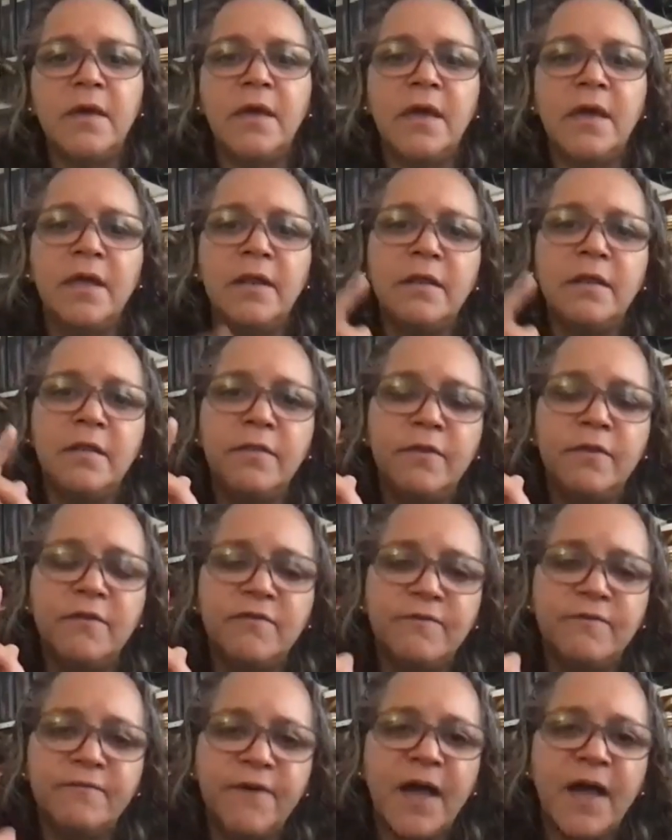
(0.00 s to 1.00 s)
And
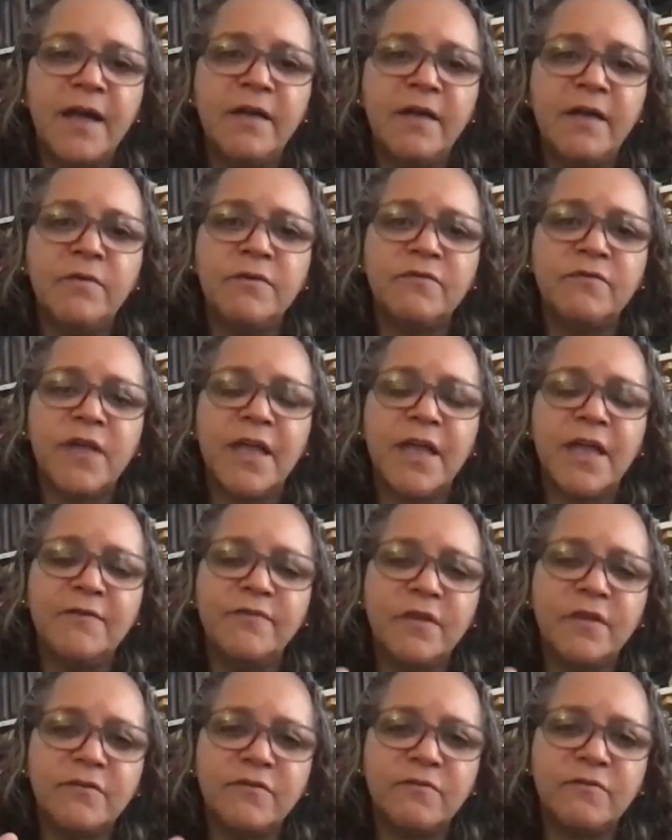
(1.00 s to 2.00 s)
this virus has
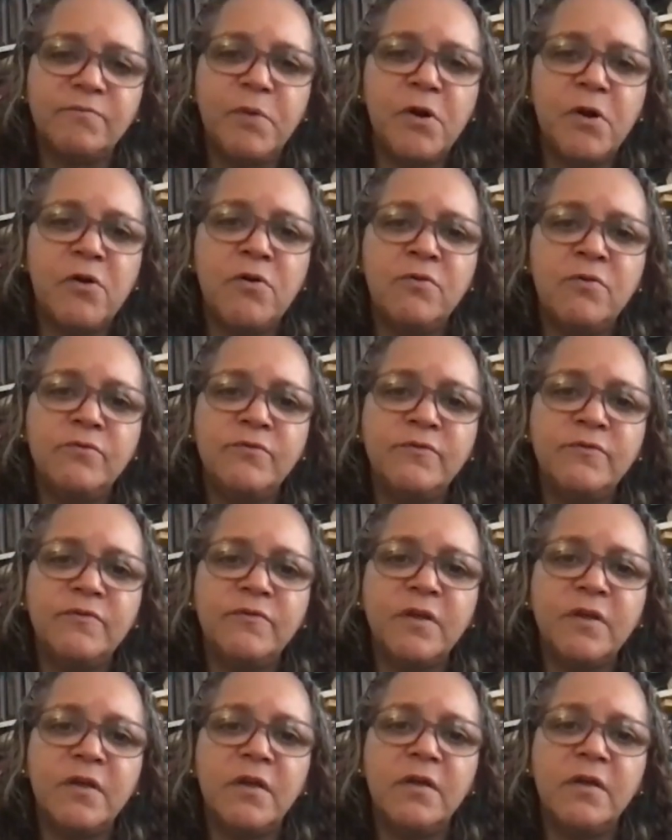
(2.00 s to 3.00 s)

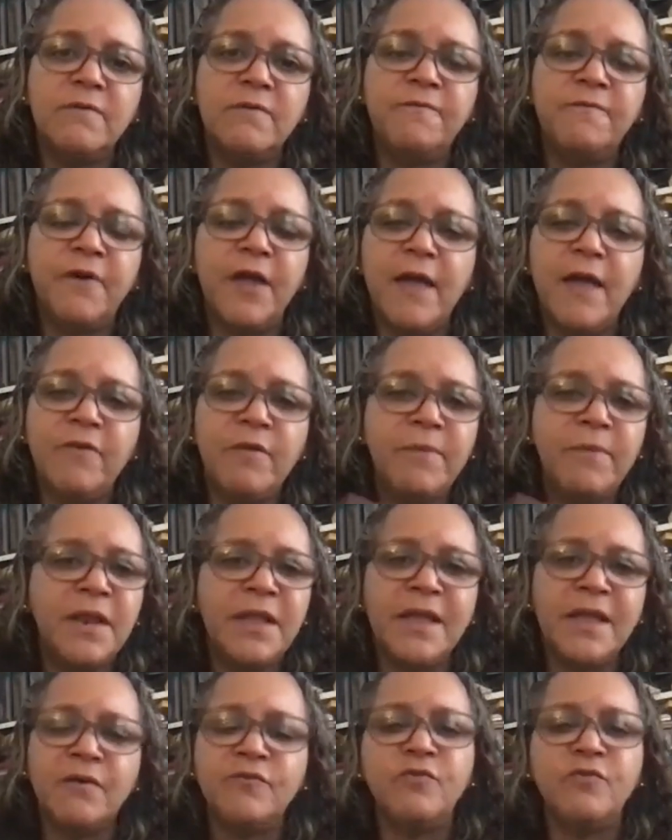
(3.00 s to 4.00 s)
exposed, for
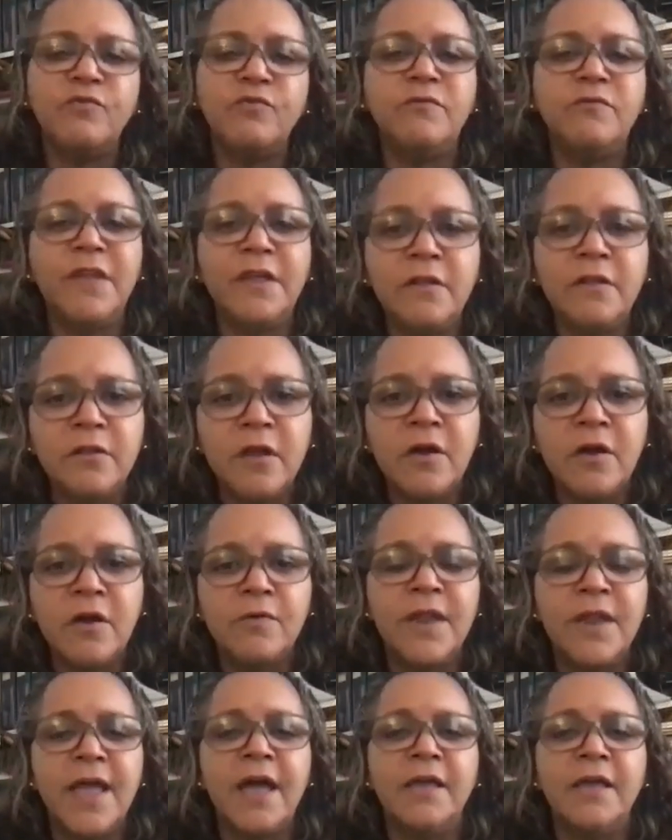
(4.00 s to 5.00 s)
everybody else who didn't know,
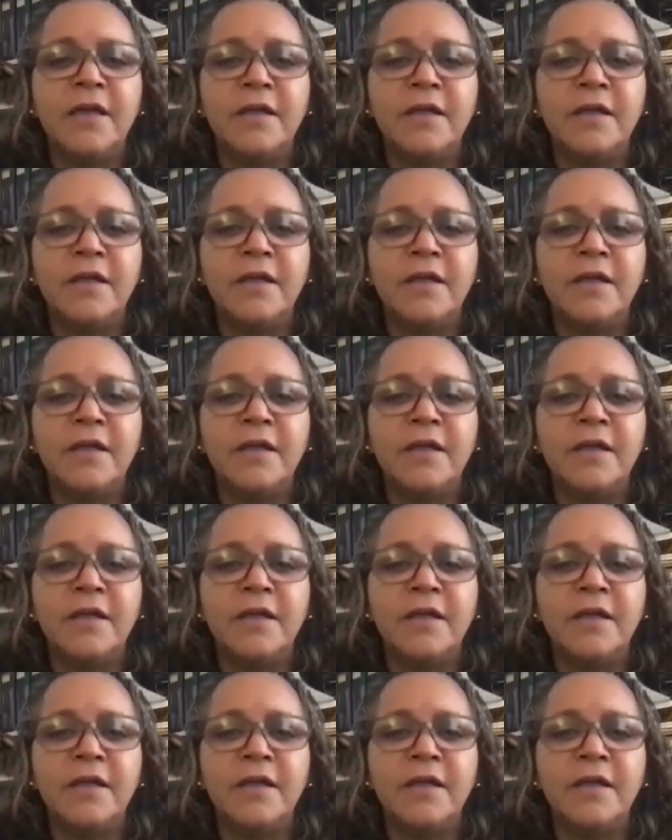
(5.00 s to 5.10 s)
now you